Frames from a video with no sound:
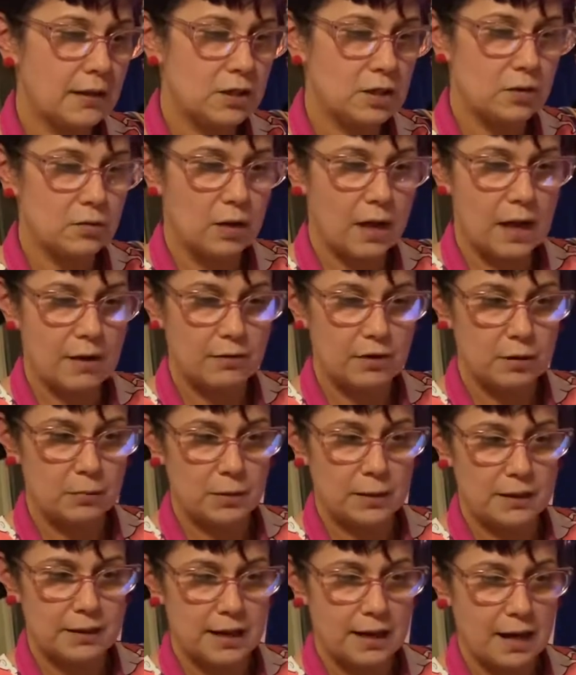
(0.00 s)
to having to
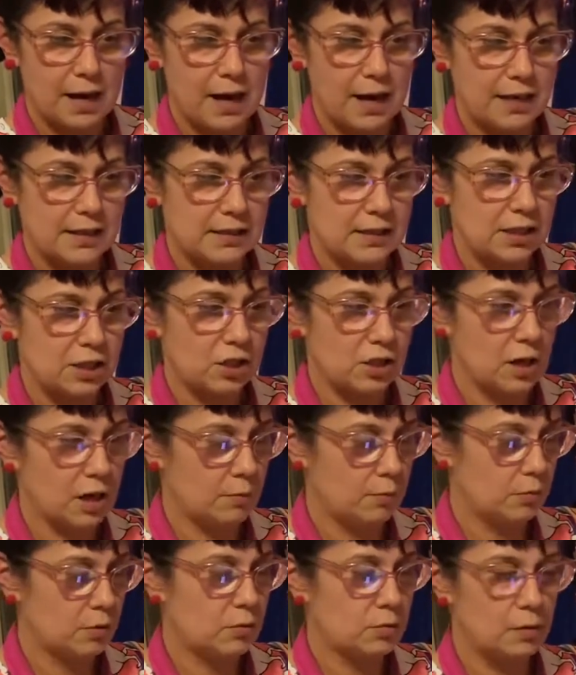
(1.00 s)
play that high C
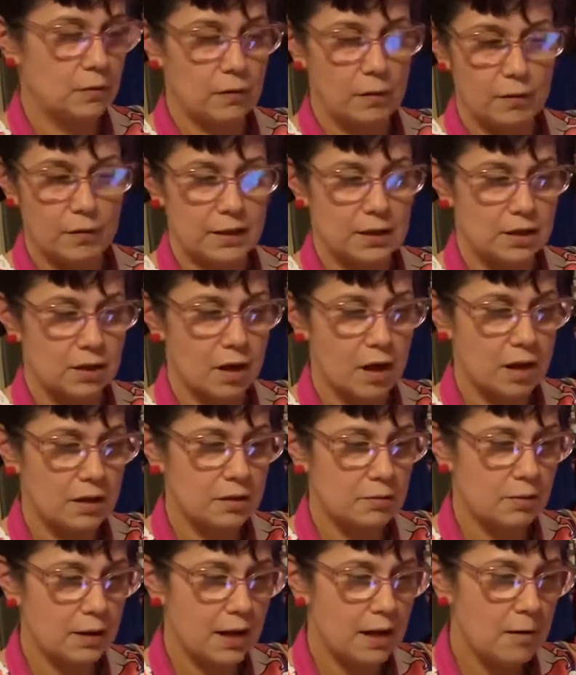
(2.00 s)
sharp, which we've already talked
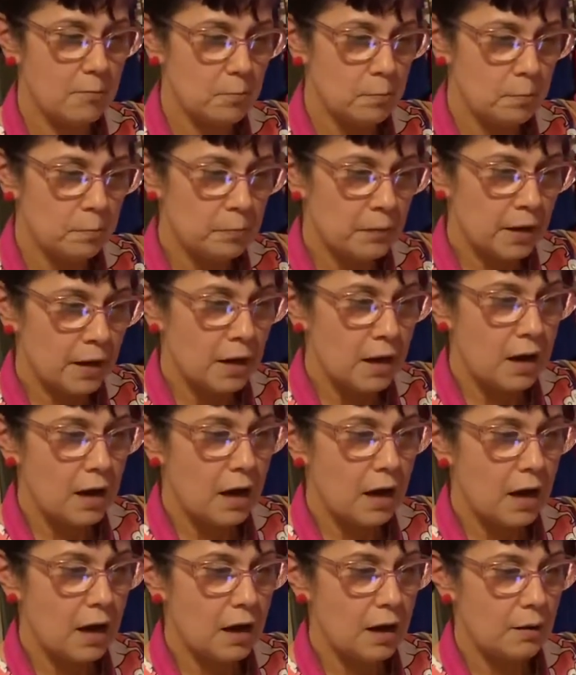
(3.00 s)
about.
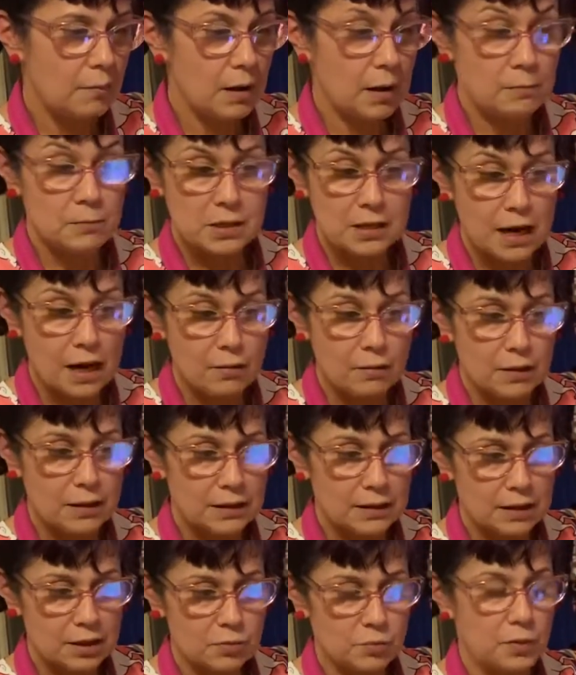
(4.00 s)
I'm sight
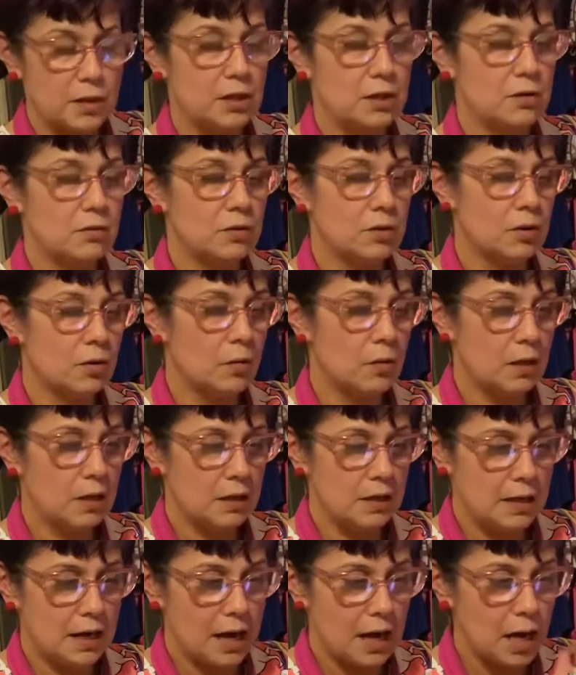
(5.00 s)
reading this with you, so
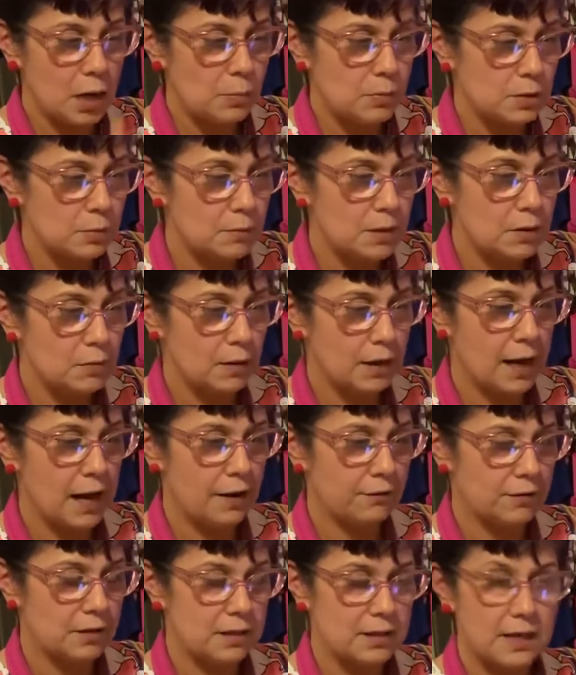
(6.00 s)
it helps me when I
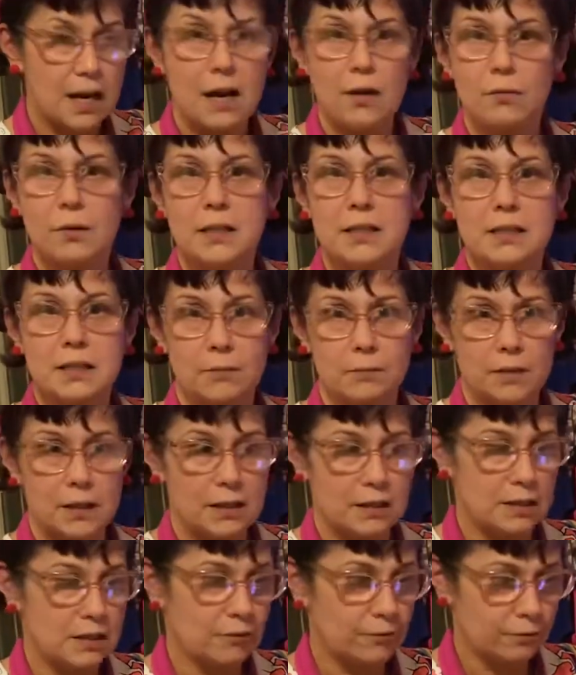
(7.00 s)
have to sight read
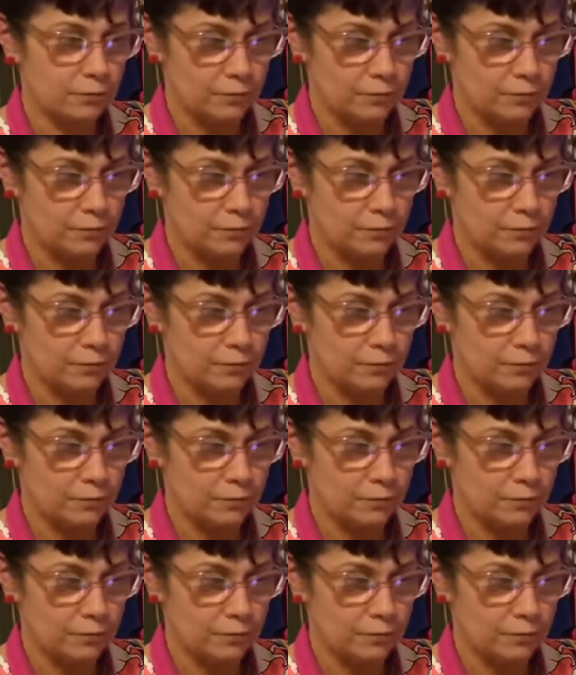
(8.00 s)
something to